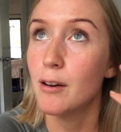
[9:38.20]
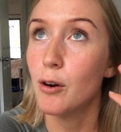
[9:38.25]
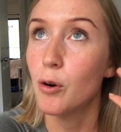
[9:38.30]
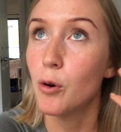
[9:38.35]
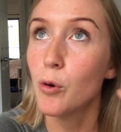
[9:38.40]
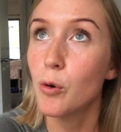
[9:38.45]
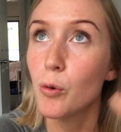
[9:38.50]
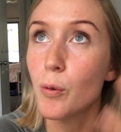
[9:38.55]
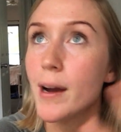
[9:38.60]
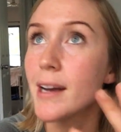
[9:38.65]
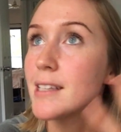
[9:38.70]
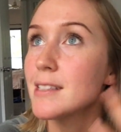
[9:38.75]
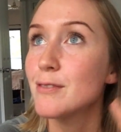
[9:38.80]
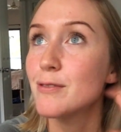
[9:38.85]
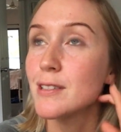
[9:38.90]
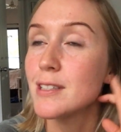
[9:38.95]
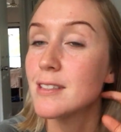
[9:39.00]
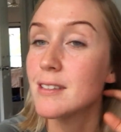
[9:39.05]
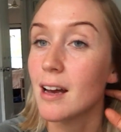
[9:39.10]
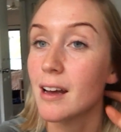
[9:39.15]
always,
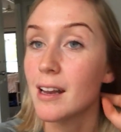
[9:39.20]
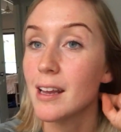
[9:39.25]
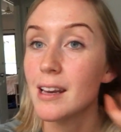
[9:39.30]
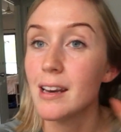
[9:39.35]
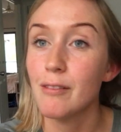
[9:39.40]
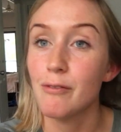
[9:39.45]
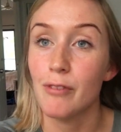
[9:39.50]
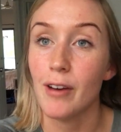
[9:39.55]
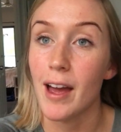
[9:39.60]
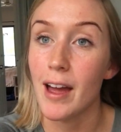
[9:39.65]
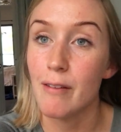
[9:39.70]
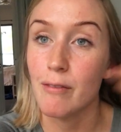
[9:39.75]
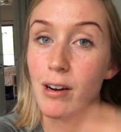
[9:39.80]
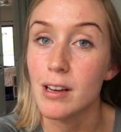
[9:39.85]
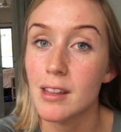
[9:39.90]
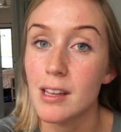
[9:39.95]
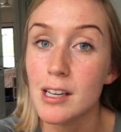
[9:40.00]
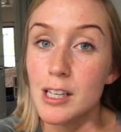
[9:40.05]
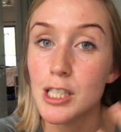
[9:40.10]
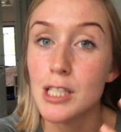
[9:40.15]
for studying and for everything,